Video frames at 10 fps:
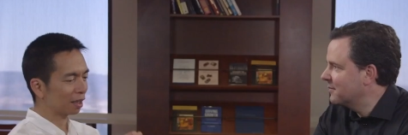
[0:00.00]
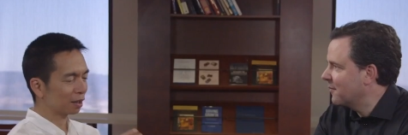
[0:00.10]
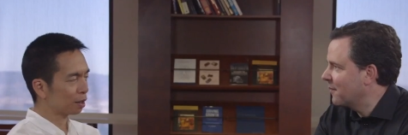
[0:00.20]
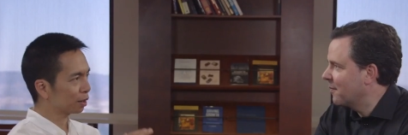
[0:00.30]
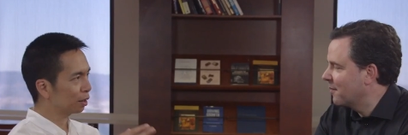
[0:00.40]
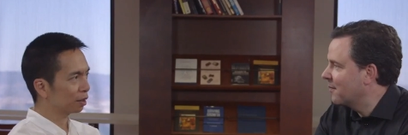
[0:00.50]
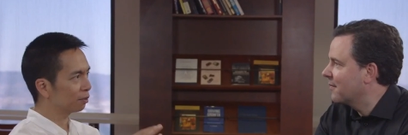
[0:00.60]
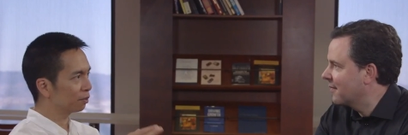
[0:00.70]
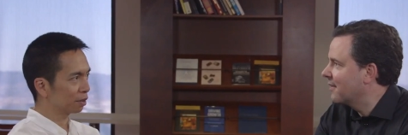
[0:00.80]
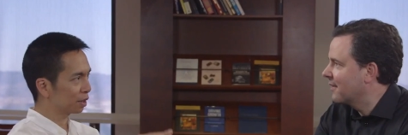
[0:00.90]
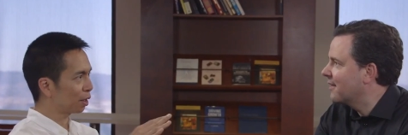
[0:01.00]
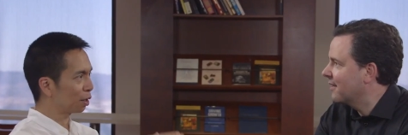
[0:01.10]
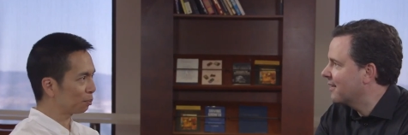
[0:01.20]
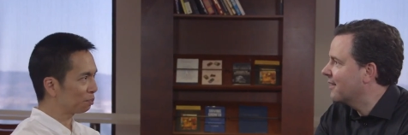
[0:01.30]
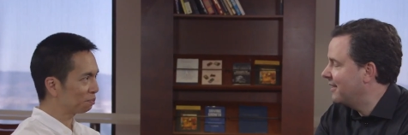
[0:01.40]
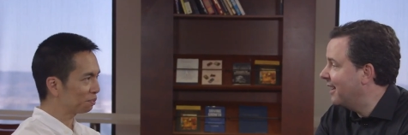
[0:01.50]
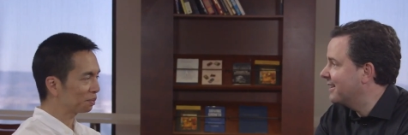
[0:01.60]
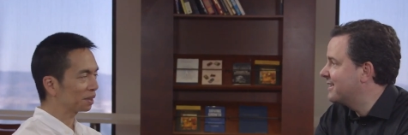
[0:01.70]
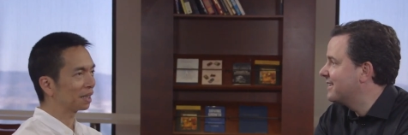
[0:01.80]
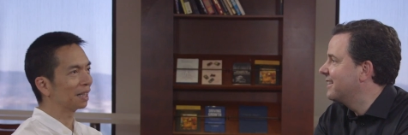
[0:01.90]
Speaker 1: I talked a lot of the startup.
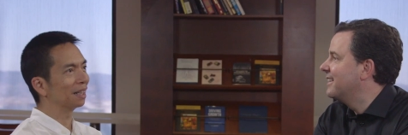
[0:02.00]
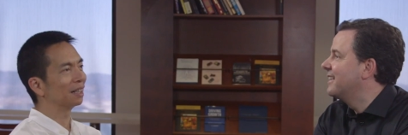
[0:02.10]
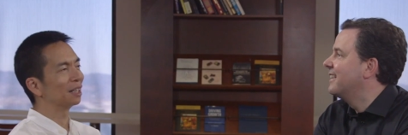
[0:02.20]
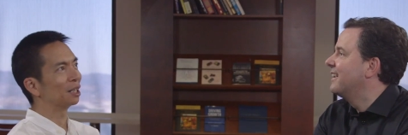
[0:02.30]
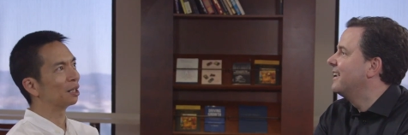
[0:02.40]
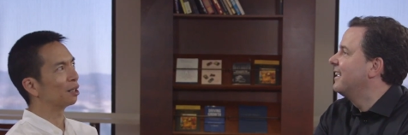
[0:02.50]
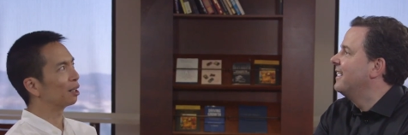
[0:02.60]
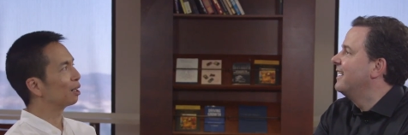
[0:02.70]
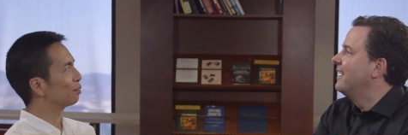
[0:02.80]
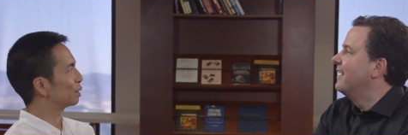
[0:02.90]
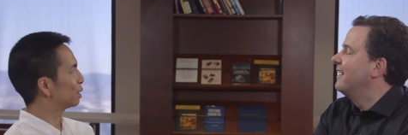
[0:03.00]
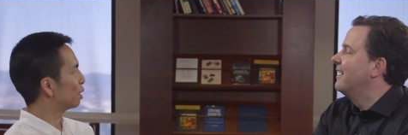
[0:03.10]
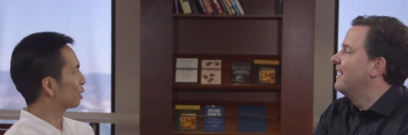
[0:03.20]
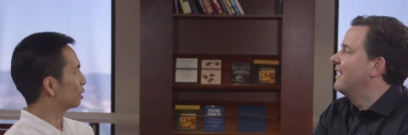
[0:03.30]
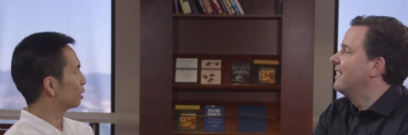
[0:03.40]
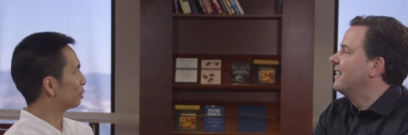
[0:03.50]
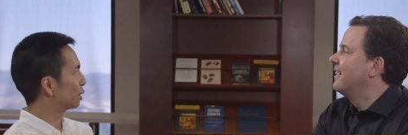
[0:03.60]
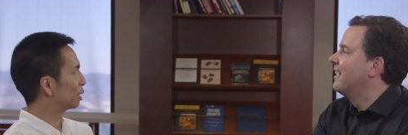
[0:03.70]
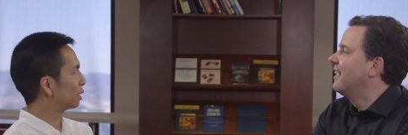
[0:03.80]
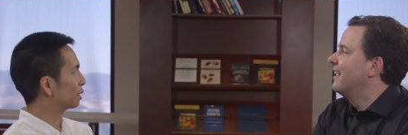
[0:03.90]
Yes. And uh, I was talking
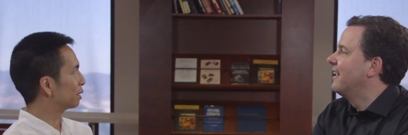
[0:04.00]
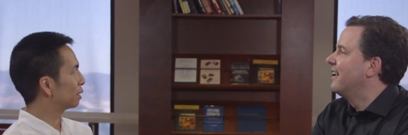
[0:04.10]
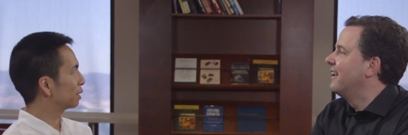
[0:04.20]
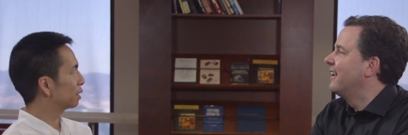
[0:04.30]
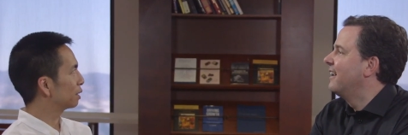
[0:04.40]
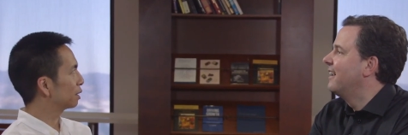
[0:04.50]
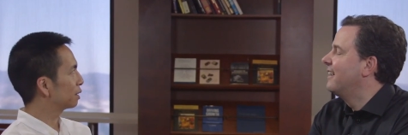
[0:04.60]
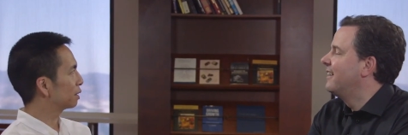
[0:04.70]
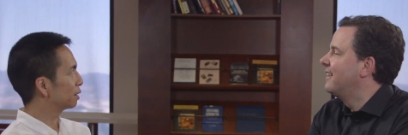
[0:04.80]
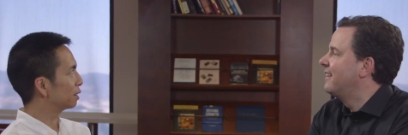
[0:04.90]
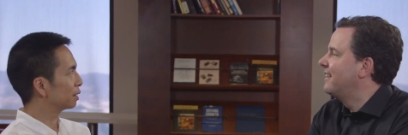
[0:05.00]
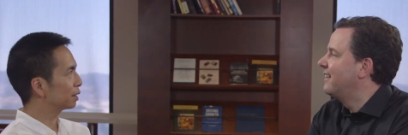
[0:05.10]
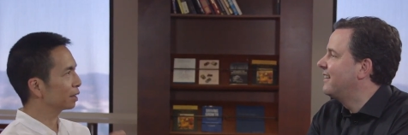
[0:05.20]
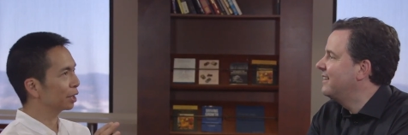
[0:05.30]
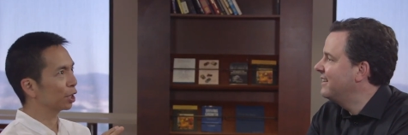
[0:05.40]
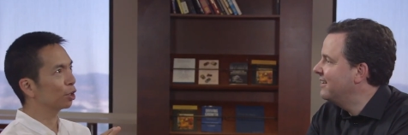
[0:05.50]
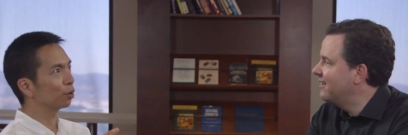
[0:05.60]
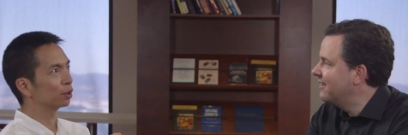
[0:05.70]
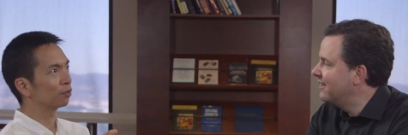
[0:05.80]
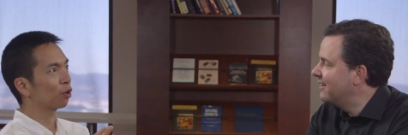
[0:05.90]
to a, a
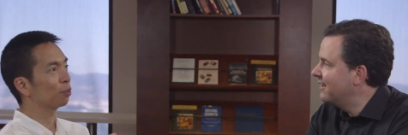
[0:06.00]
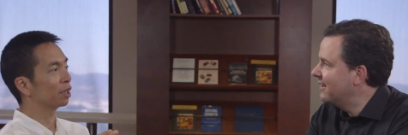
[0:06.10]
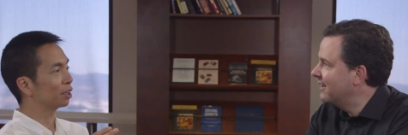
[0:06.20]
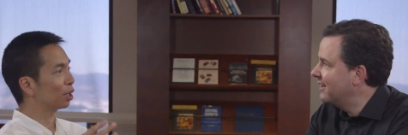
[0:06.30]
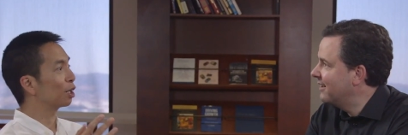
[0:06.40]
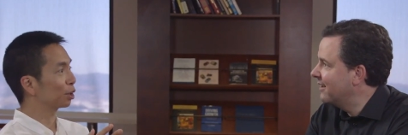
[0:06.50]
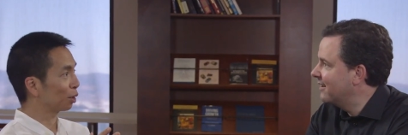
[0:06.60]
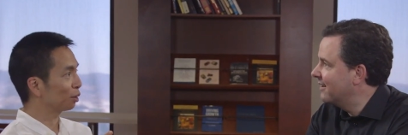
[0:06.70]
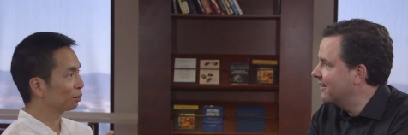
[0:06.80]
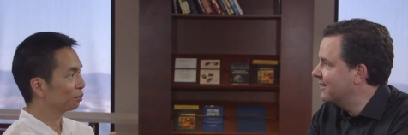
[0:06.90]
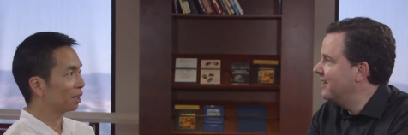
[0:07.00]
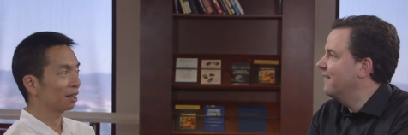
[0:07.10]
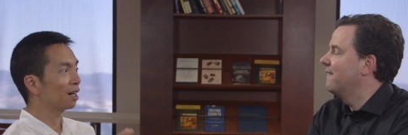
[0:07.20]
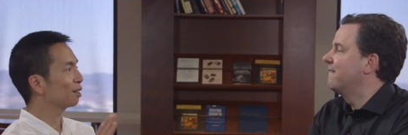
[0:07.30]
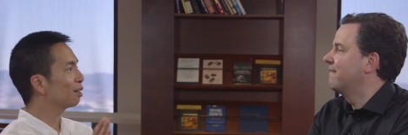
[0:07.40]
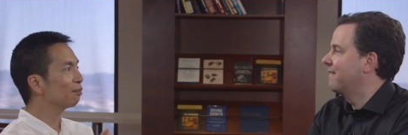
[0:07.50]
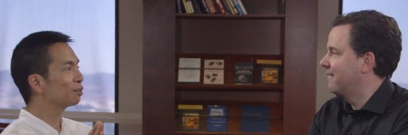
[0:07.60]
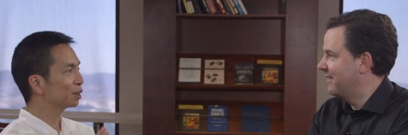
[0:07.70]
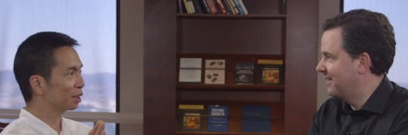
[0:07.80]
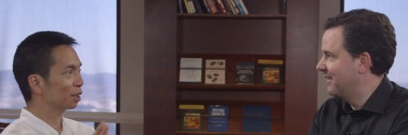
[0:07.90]
CEO who's formerly a doctor. Yep. I, I
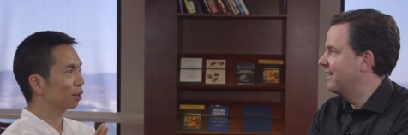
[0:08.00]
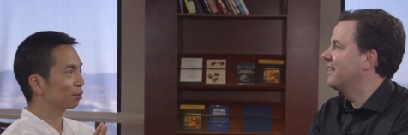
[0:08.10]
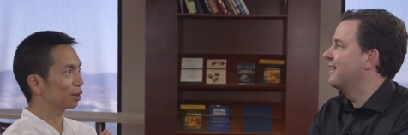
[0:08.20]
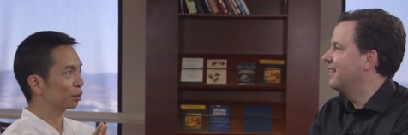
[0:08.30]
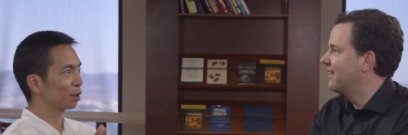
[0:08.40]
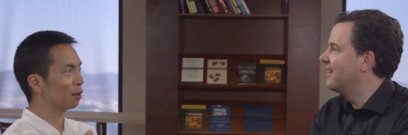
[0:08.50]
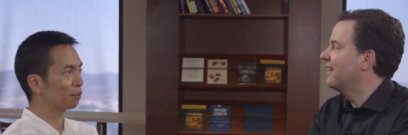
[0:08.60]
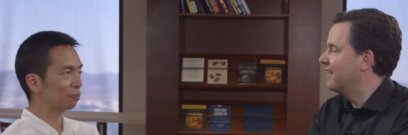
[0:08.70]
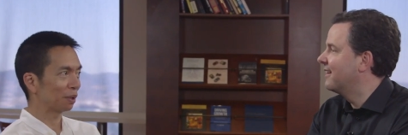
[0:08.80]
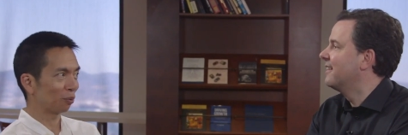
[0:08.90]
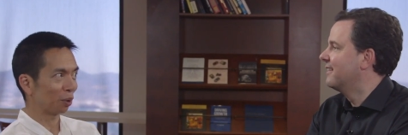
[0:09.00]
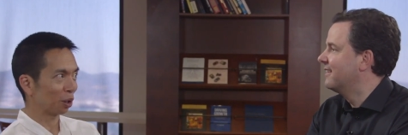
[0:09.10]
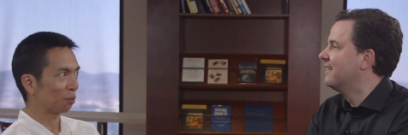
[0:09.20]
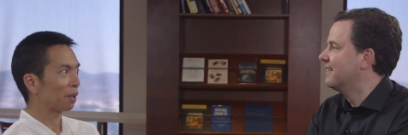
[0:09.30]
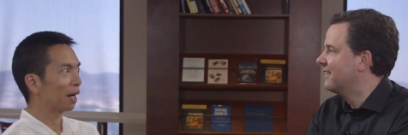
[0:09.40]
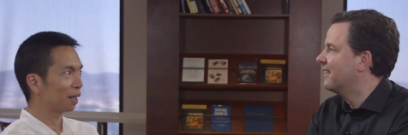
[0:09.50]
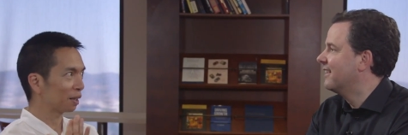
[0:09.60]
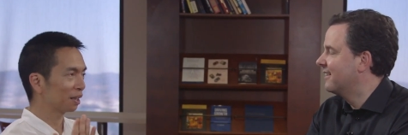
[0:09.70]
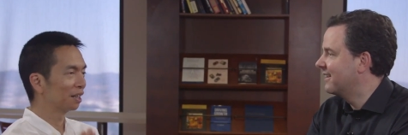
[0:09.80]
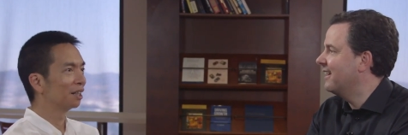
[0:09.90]
love CEOs who come up with a weird
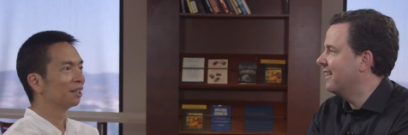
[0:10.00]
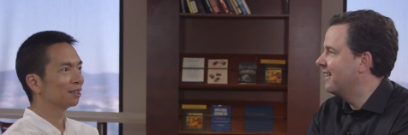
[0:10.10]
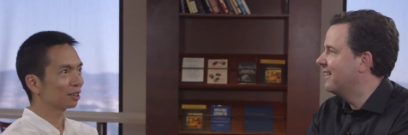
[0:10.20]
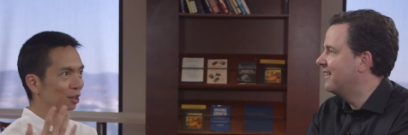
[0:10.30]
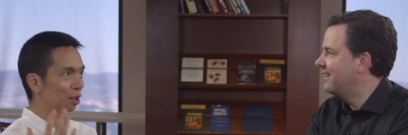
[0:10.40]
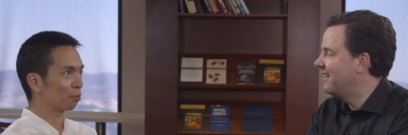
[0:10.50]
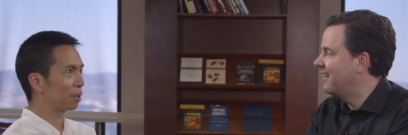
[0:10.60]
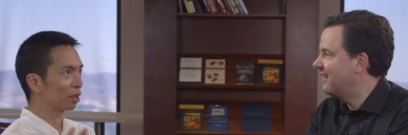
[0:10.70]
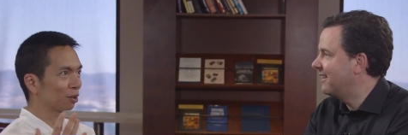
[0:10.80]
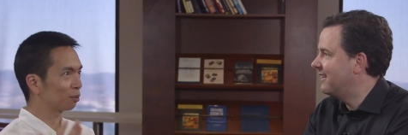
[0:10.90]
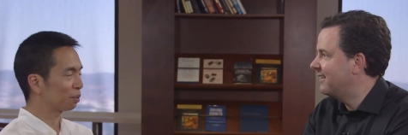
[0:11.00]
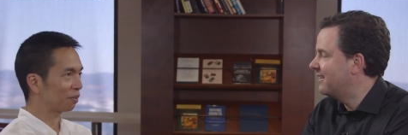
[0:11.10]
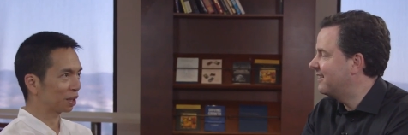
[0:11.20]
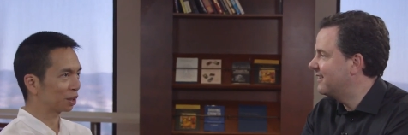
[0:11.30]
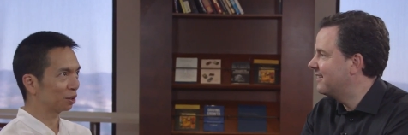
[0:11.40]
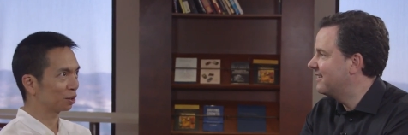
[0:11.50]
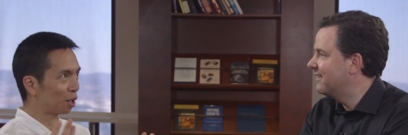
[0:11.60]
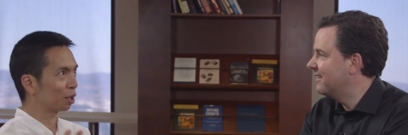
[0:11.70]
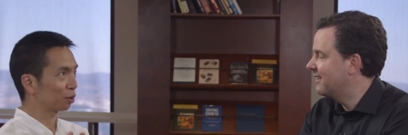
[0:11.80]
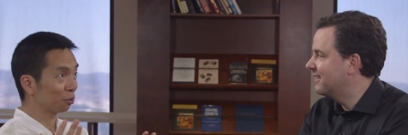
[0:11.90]
path. Yeah. He's a doc, medical professional,
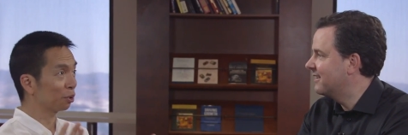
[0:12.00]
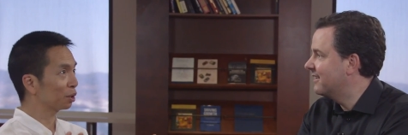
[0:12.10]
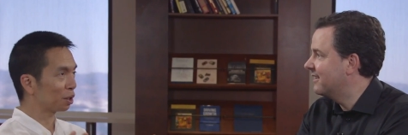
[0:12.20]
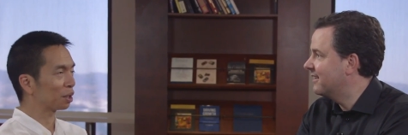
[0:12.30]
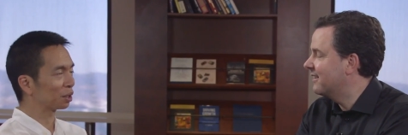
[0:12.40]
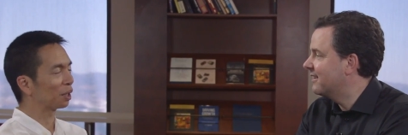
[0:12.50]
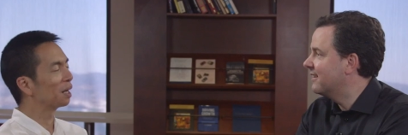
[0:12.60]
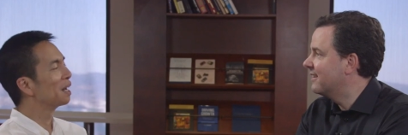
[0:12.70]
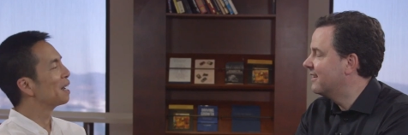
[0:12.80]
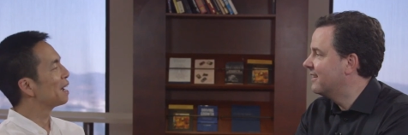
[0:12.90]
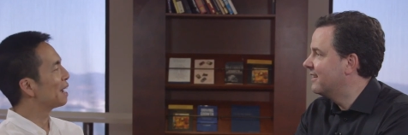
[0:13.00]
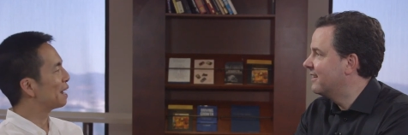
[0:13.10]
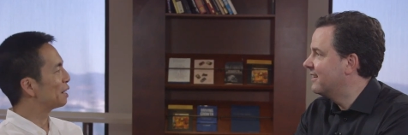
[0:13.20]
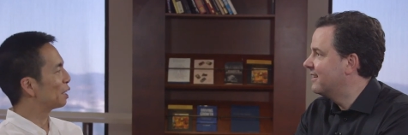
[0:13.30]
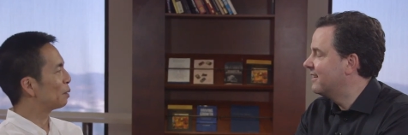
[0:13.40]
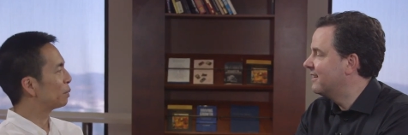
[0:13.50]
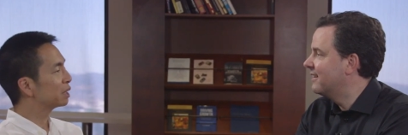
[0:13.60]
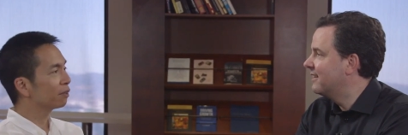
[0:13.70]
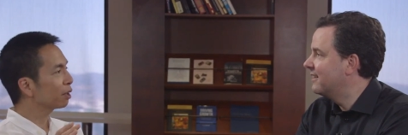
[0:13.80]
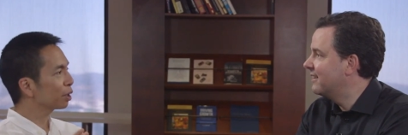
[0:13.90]
doctor, real doctor. And, uh, but
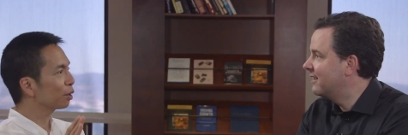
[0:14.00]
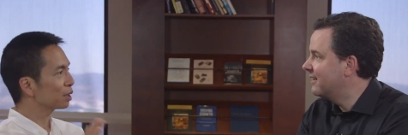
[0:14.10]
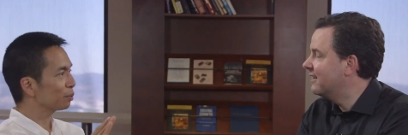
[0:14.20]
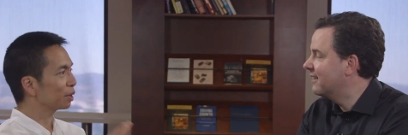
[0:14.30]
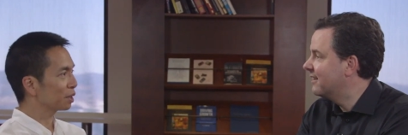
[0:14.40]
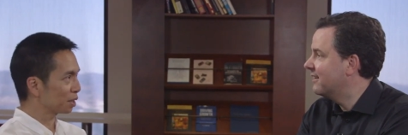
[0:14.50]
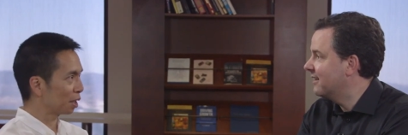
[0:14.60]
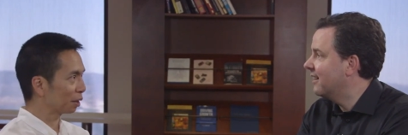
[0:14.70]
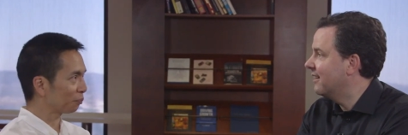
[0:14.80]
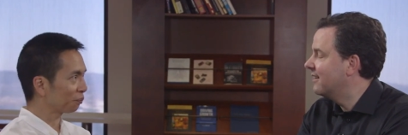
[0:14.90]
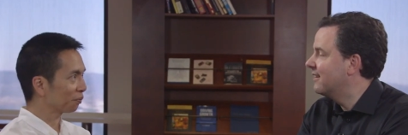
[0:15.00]
he's very curious about design.